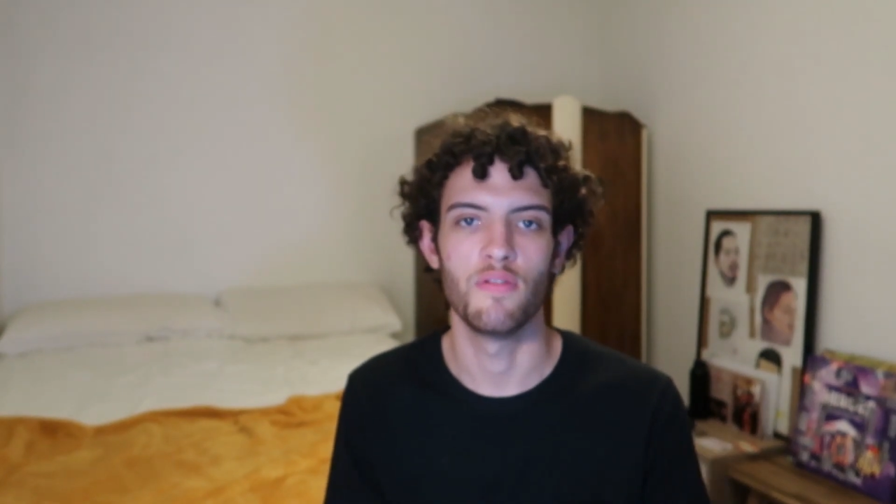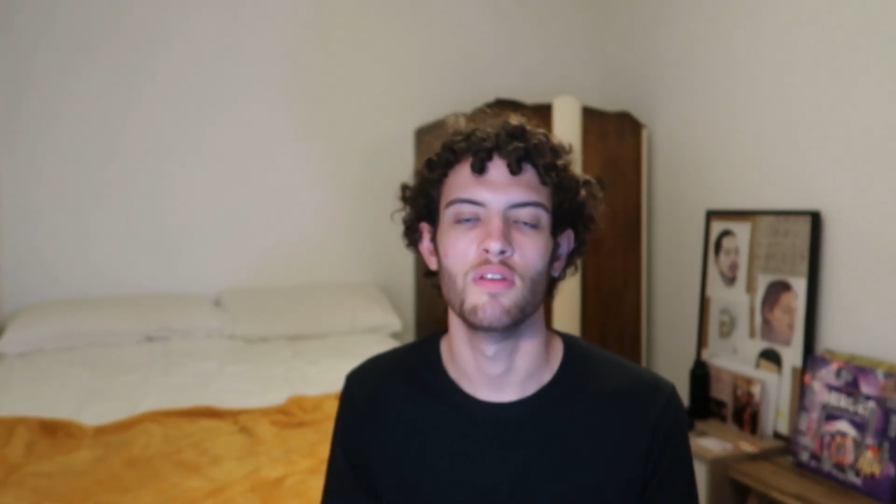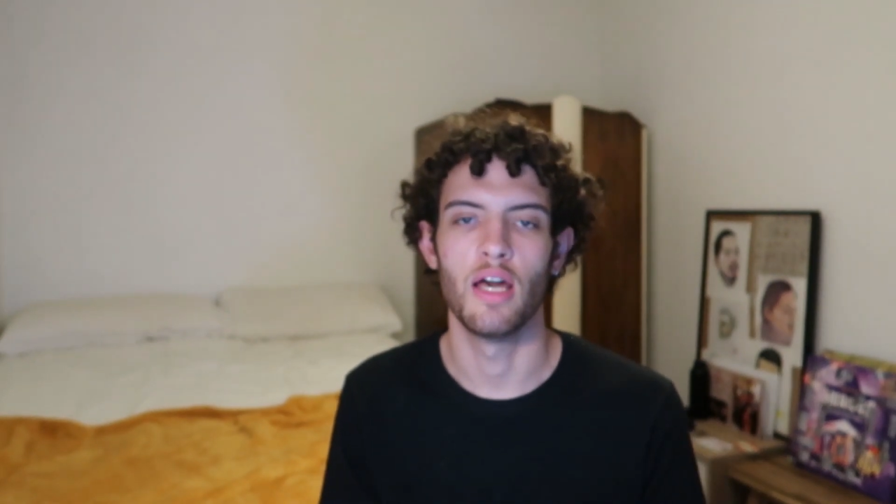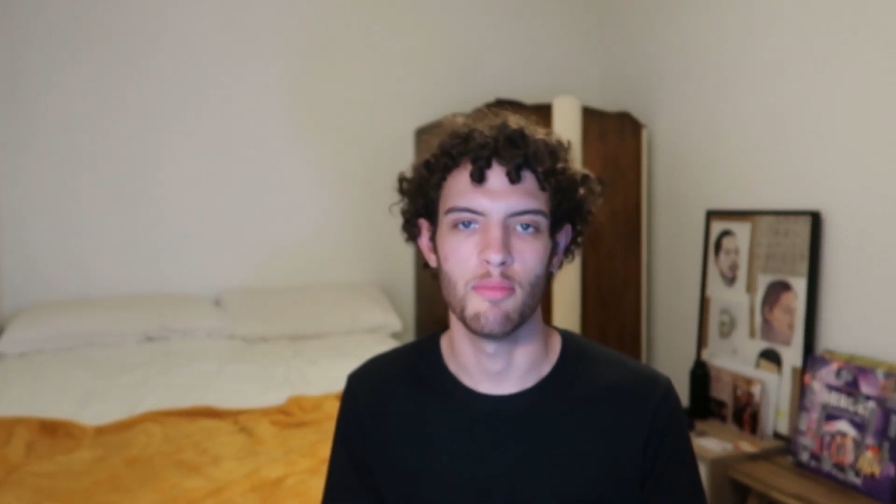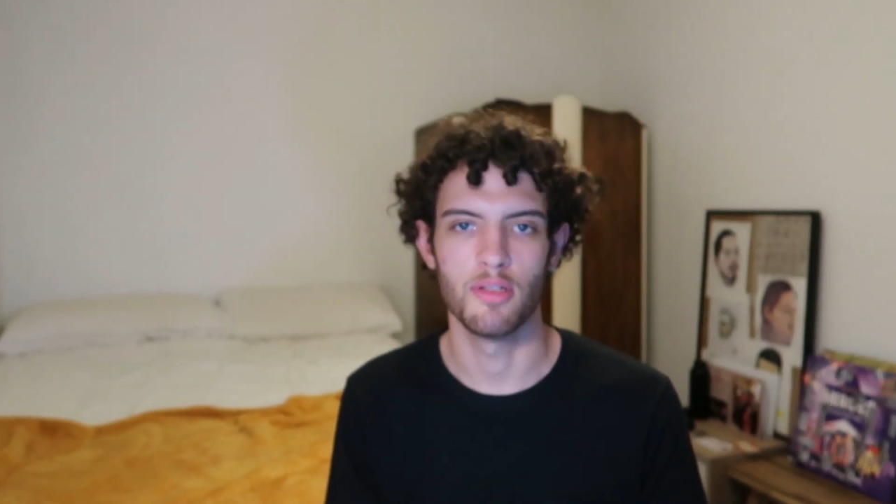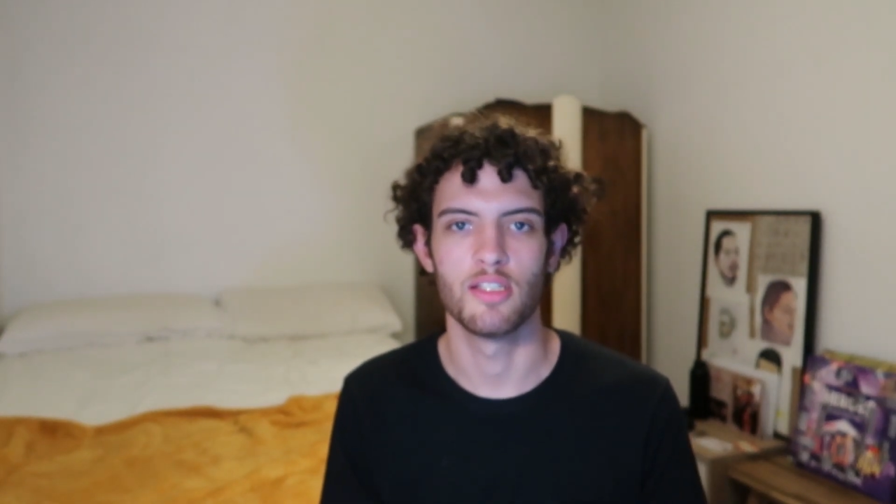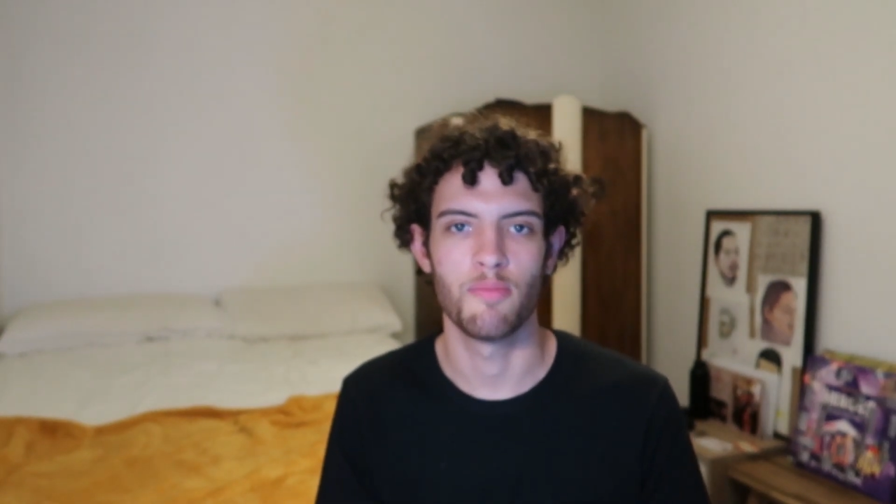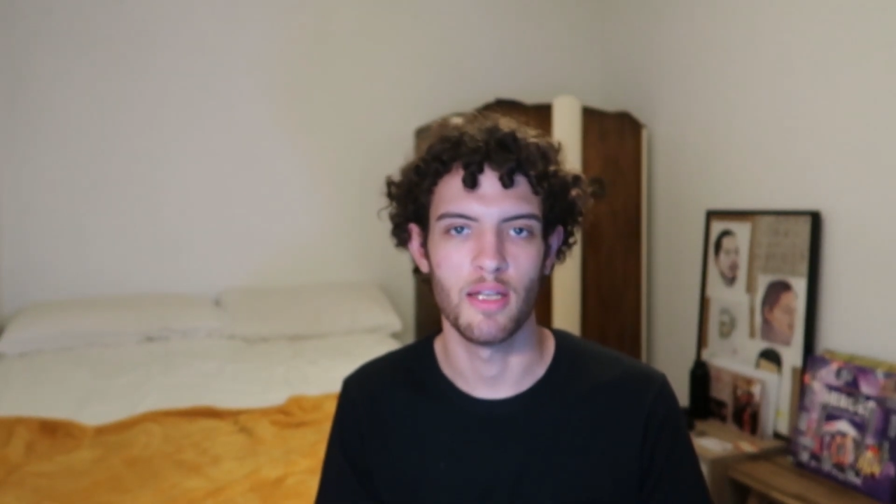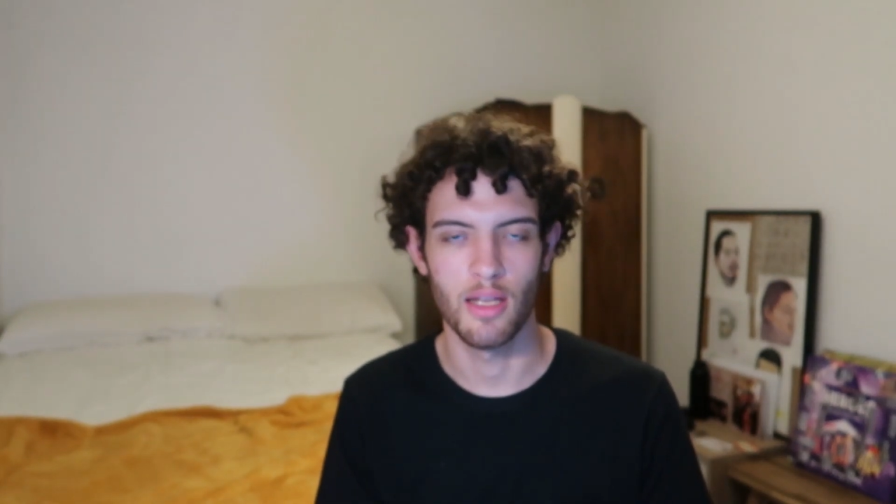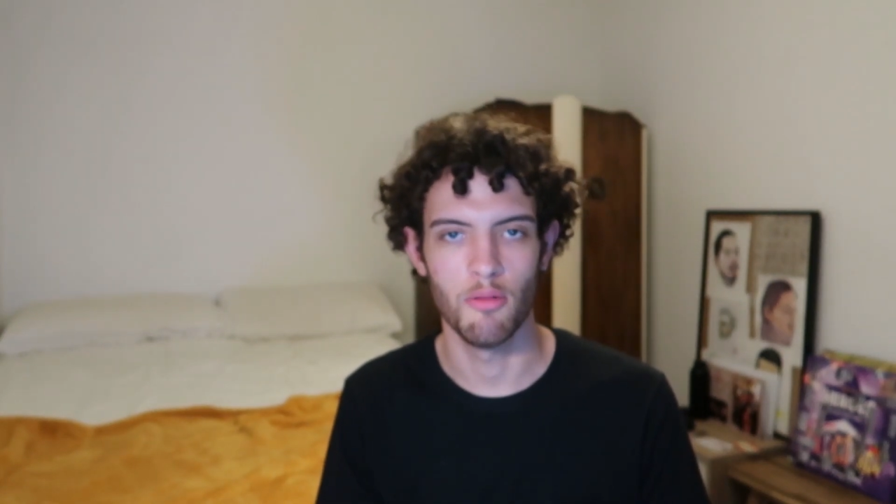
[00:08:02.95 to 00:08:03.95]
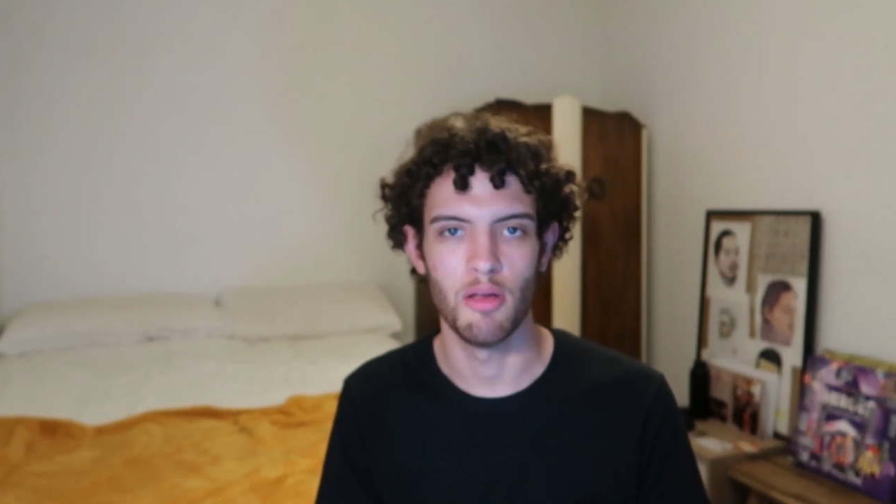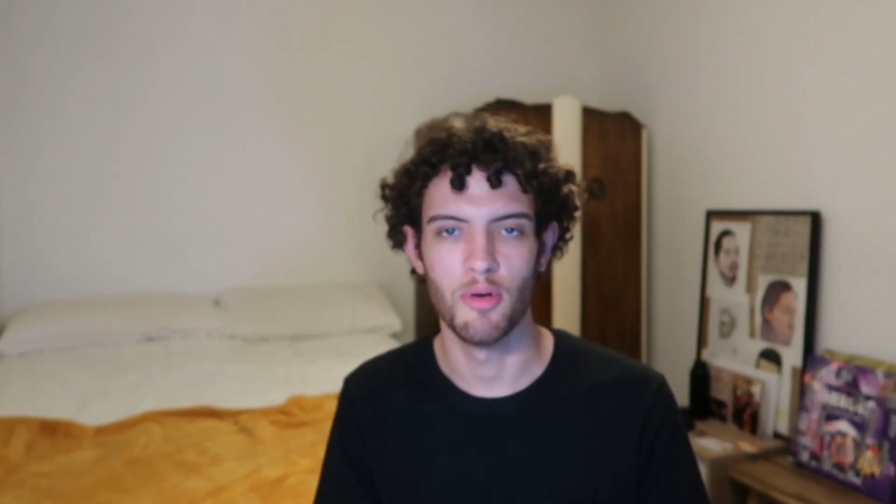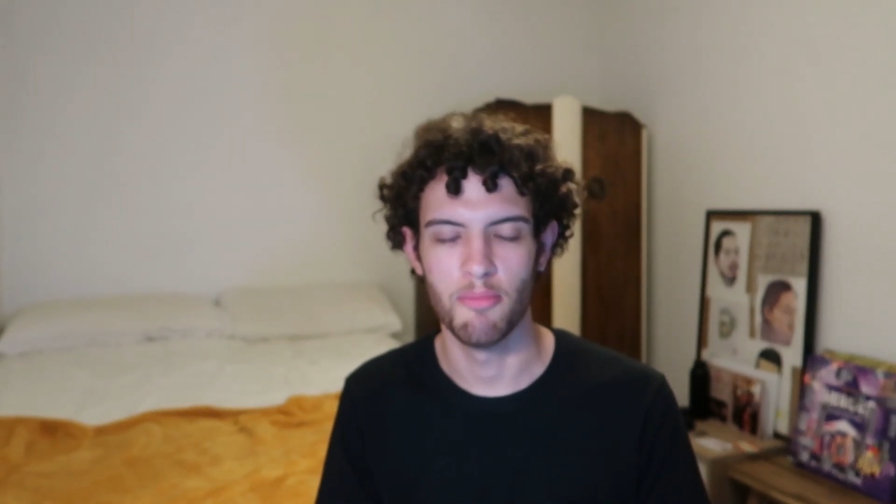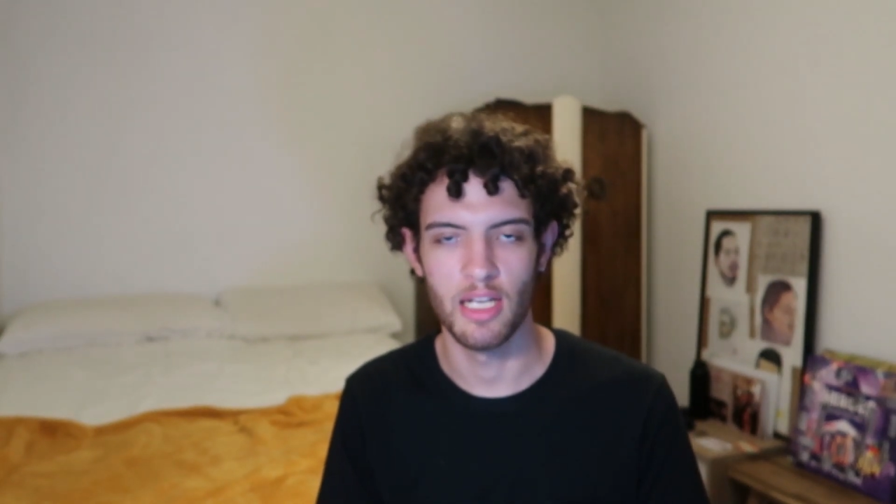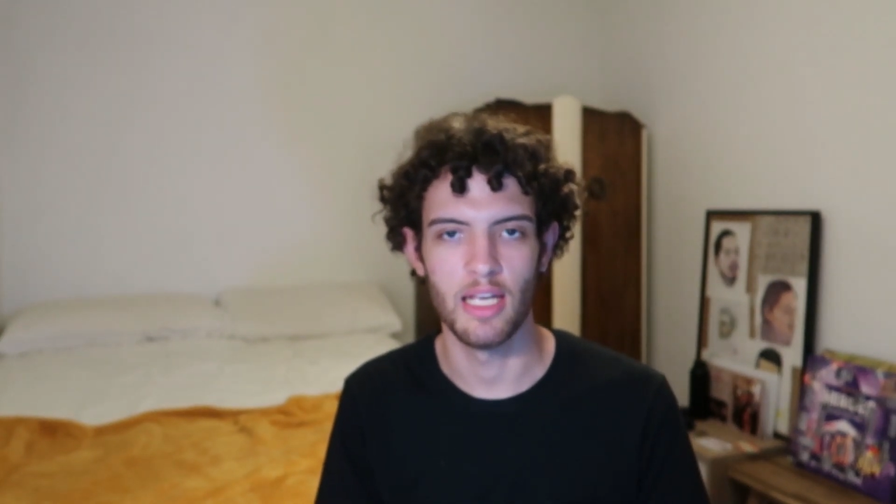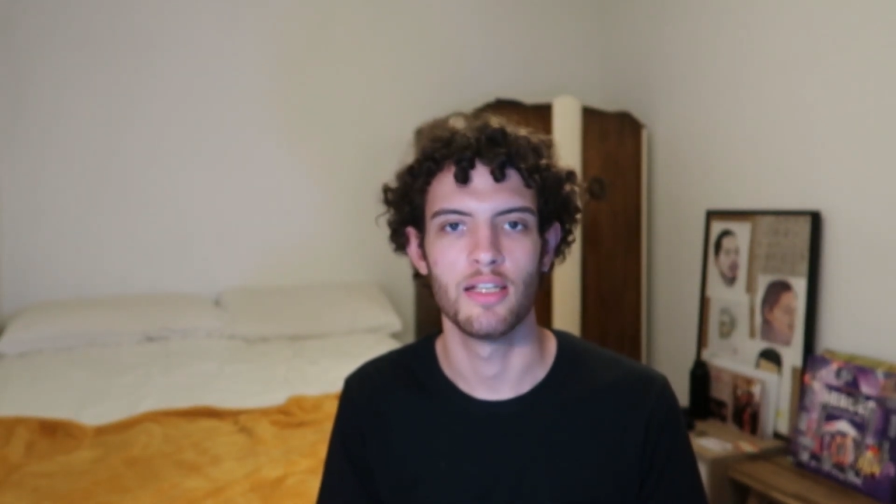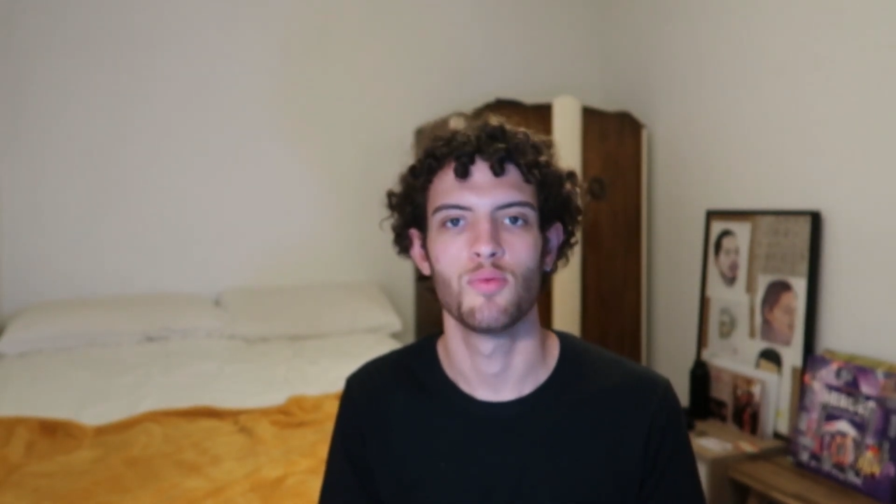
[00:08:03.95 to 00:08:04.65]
if you're able to spend a little bit more money,